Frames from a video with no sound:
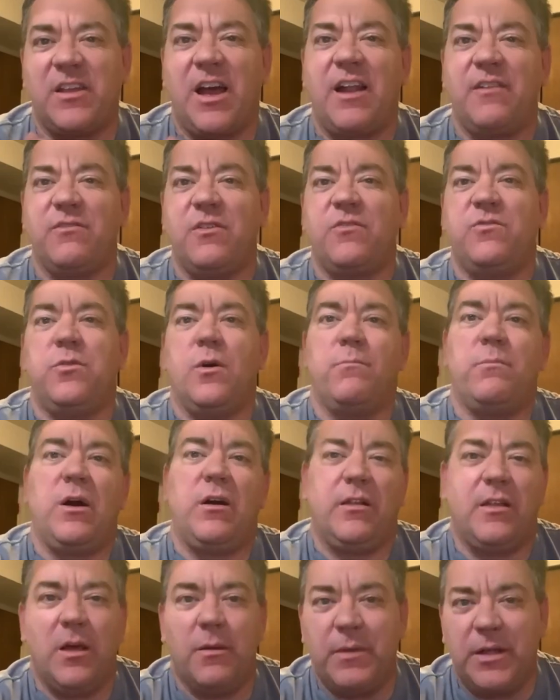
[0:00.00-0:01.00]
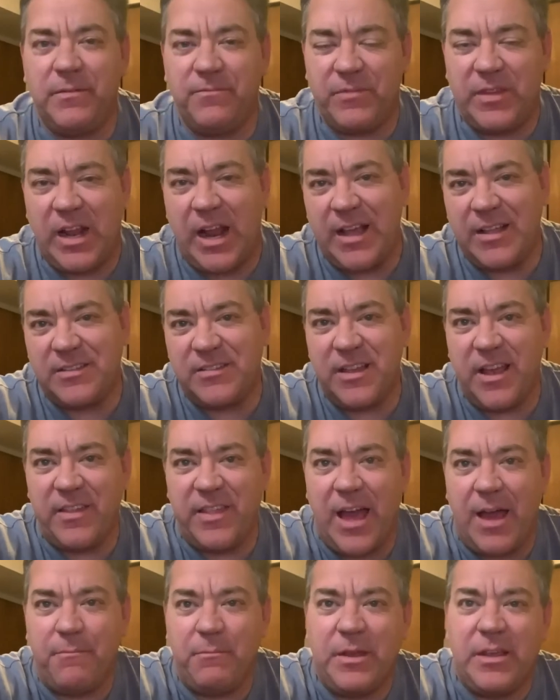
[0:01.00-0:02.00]
a football helmet. And I say
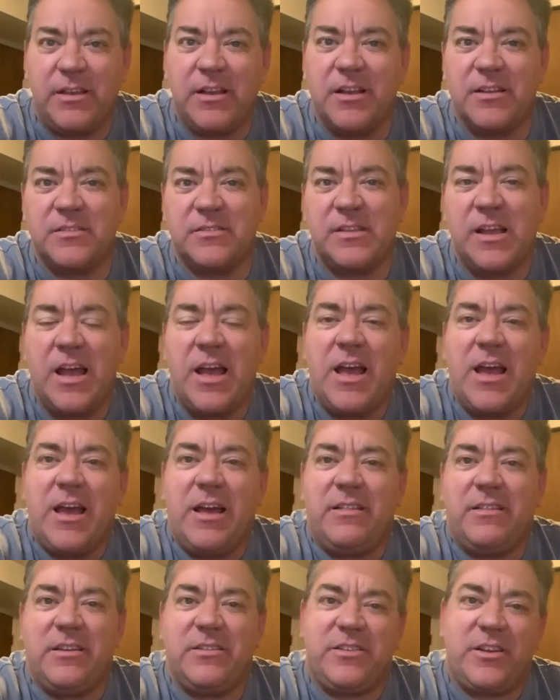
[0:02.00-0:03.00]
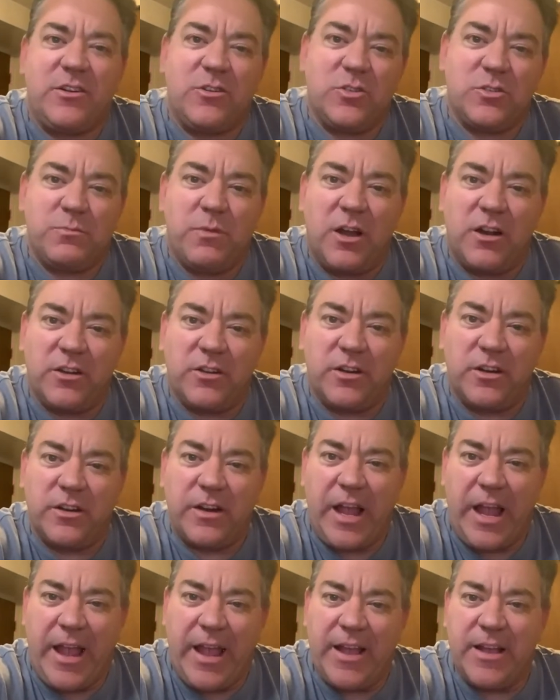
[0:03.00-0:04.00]
that because this hero's moniker
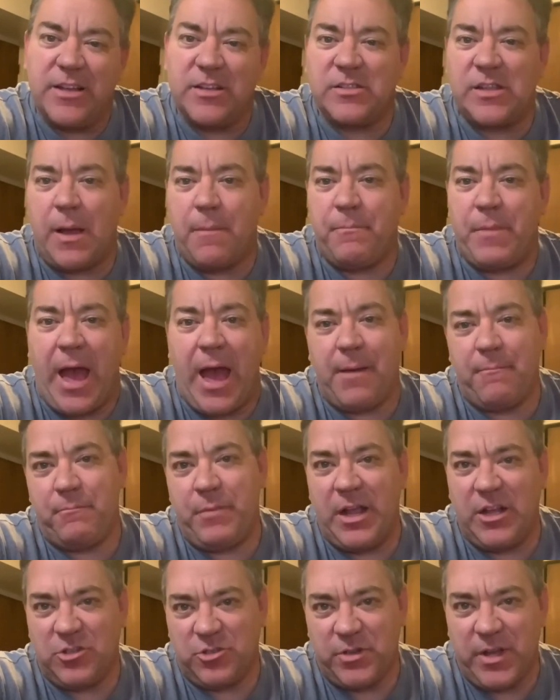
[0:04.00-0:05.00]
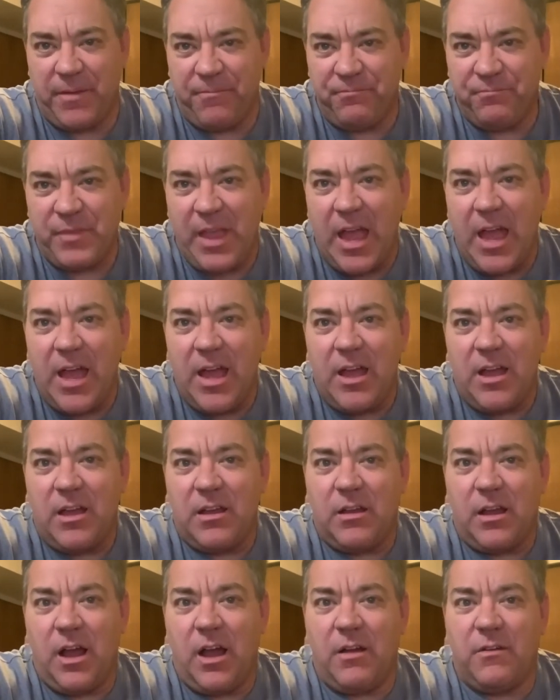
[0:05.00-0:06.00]
is Pat Patriot.
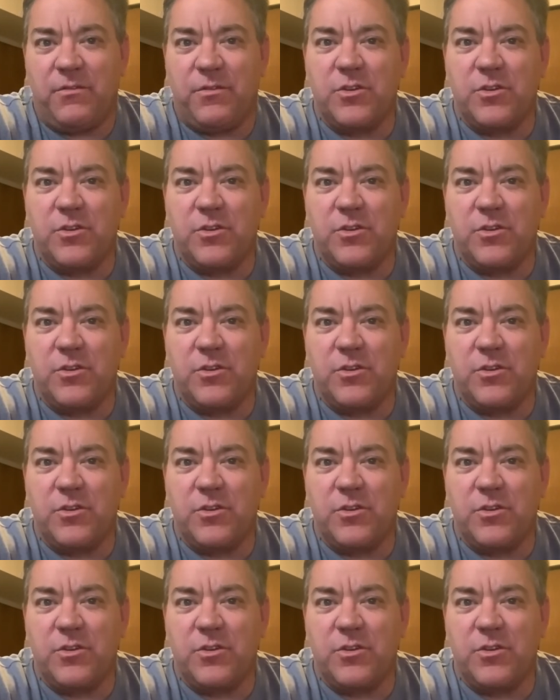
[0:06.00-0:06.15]
Uh, first